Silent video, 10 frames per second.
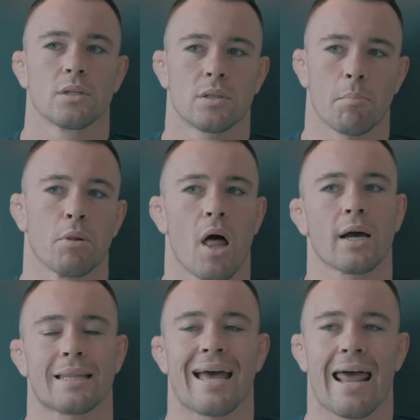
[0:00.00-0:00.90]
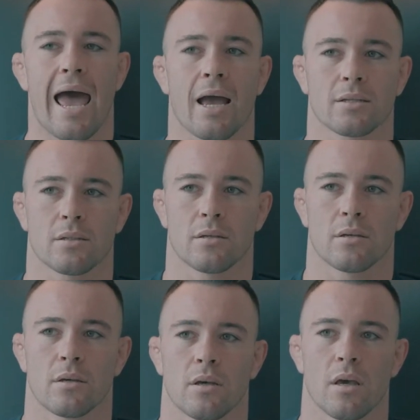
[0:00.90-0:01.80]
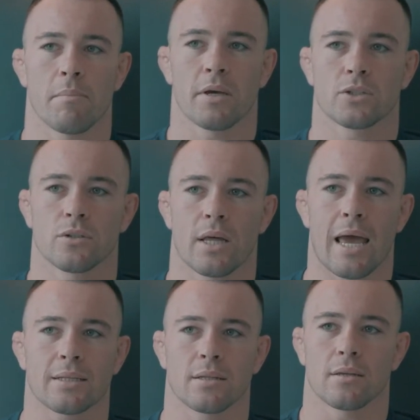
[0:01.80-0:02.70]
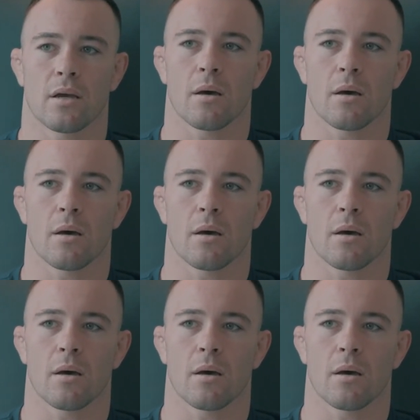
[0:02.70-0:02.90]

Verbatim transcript: to block that act and make sure that act didn't